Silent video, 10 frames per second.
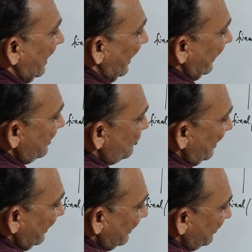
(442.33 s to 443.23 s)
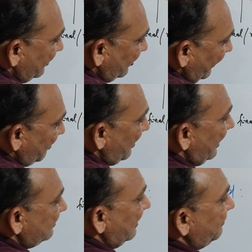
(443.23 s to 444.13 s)

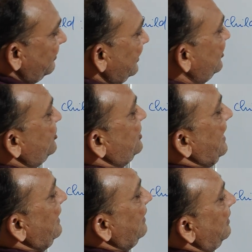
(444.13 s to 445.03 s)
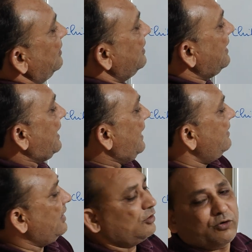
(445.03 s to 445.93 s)
subclass of this child
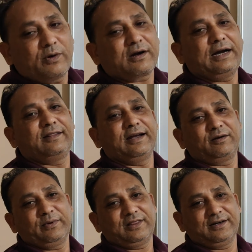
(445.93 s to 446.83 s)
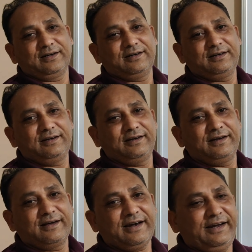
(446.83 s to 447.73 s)
cannot override that method,
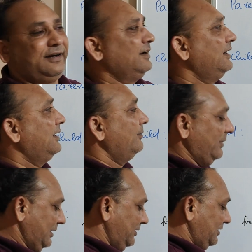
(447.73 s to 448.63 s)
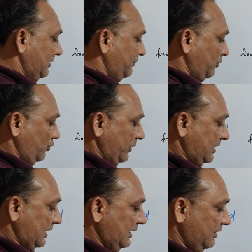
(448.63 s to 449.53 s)
right? Means
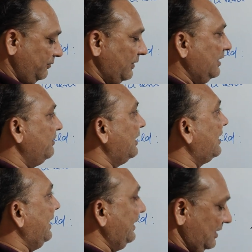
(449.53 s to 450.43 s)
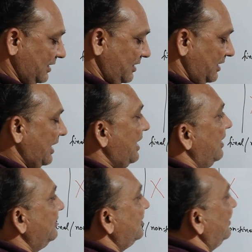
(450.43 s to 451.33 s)
if I will write a
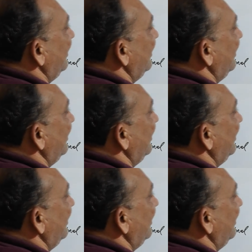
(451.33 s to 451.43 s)
class,